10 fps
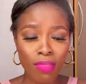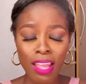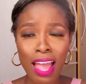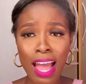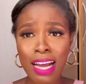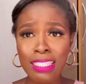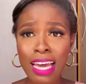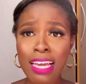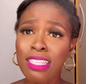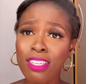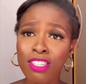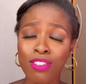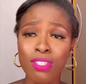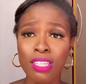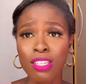anxiety
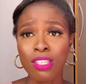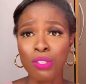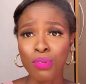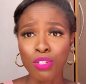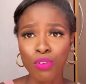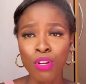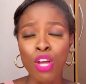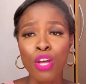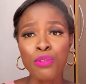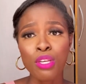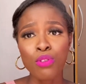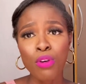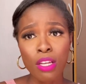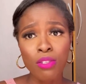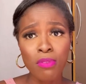inducing situation. So it's
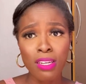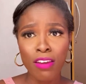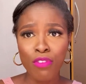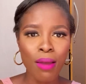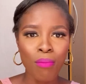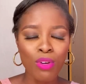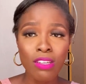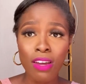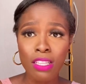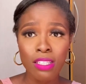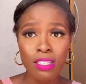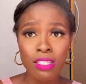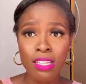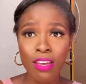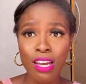okay to be nervous. Whatever it is
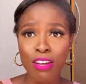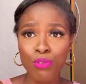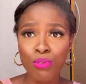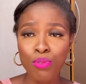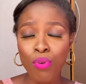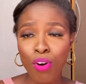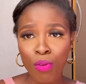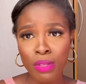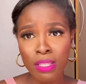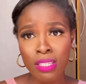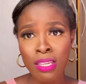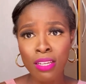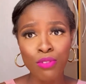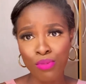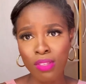that you can do to curb it,
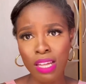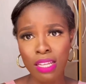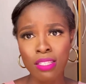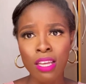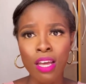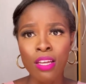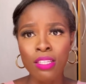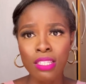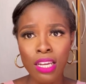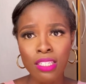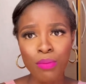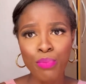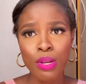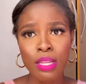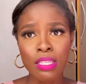then do that. Take deep
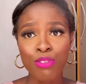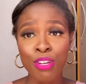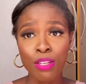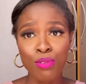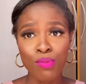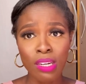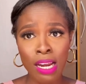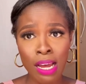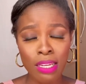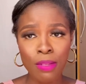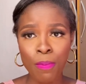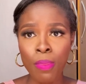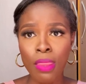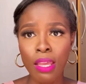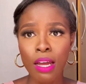breaths, try to relax,
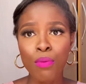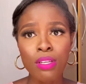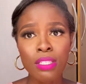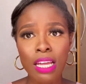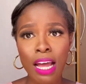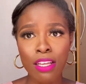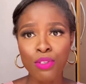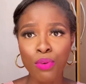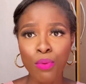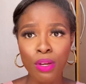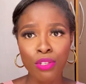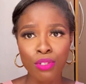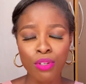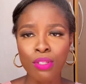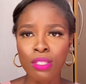and once they ask you
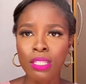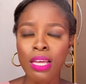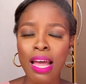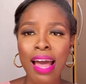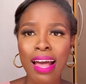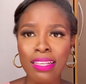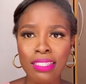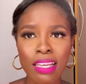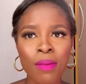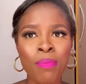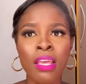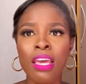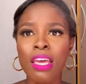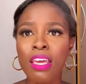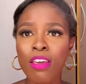questions, answer.
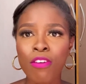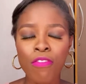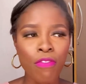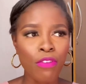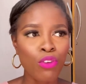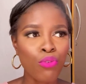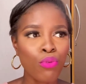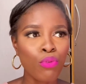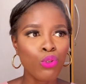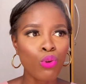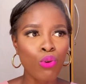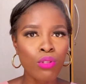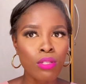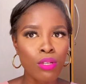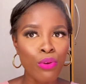If you
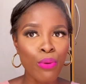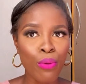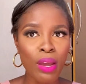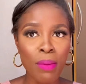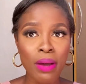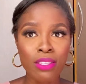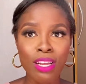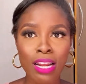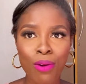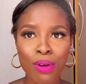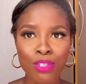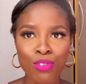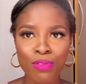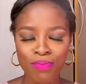don't know a particular question